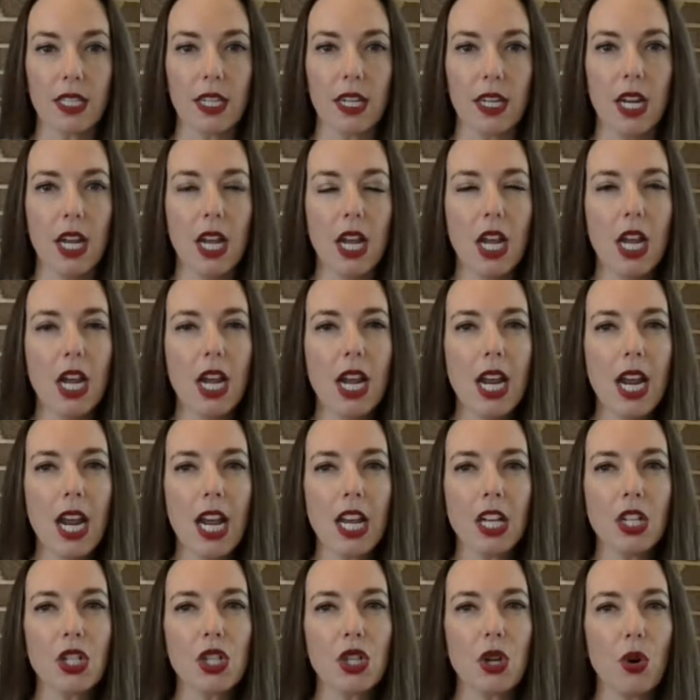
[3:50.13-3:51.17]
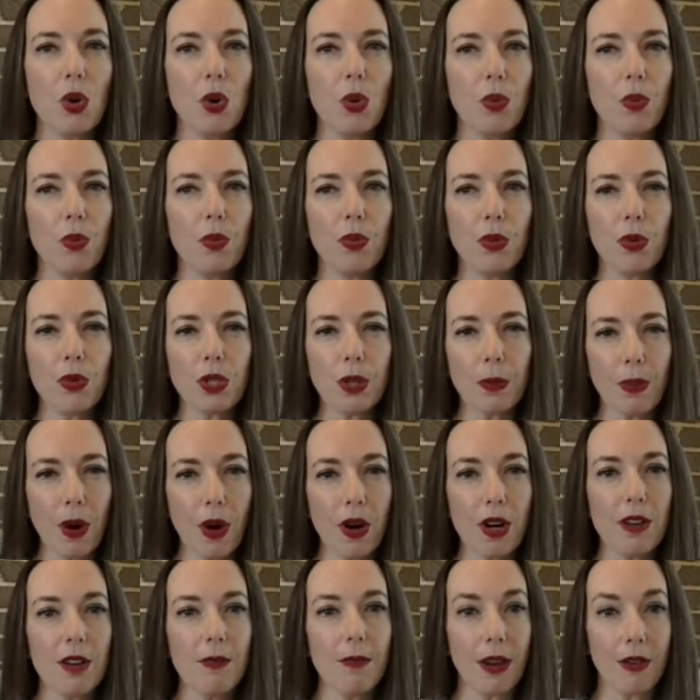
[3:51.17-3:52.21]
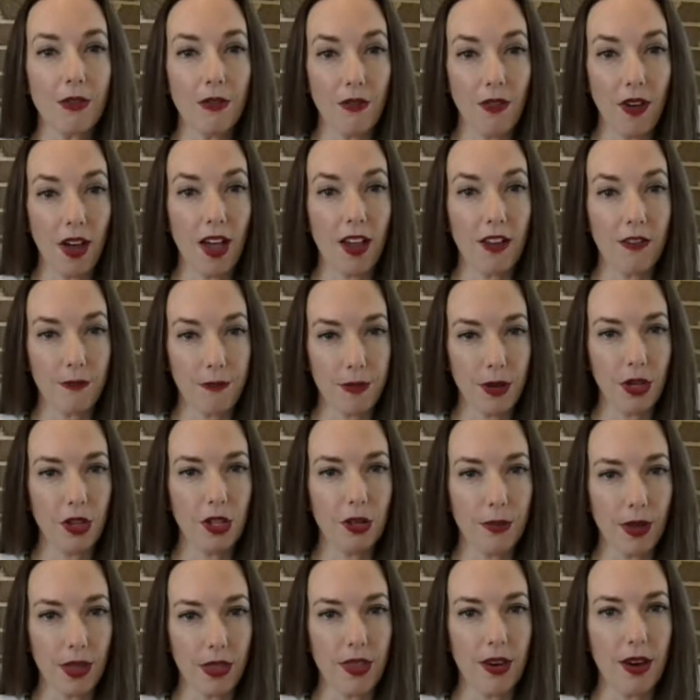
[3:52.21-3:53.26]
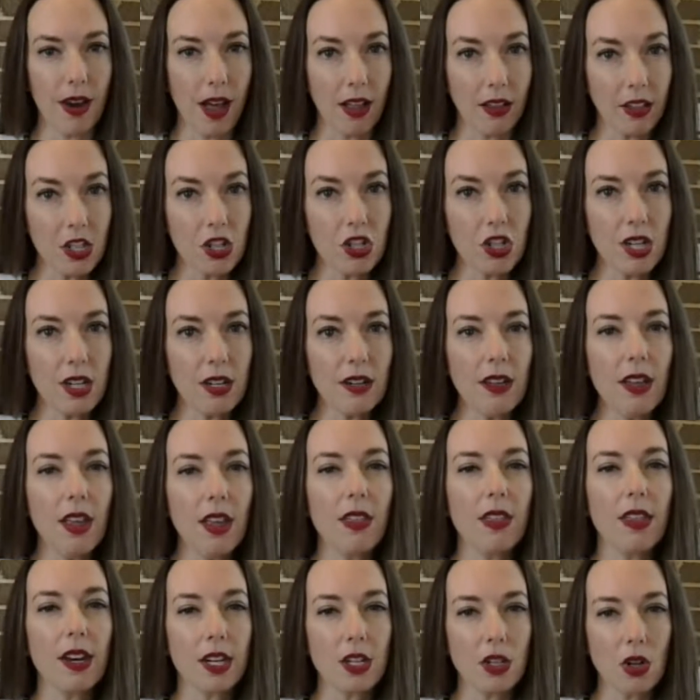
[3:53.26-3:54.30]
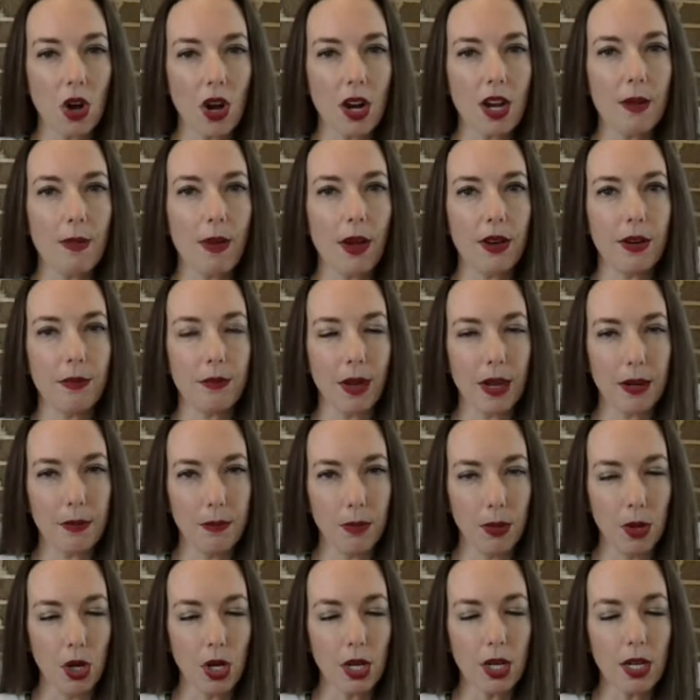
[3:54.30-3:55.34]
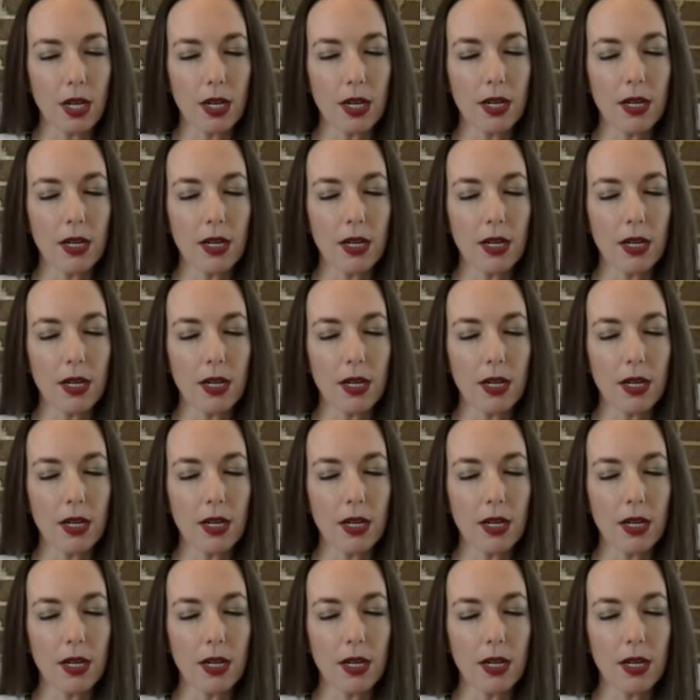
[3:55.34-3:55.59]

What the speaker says: And so those are part of my 5-pillar methodology that I talk about in my book.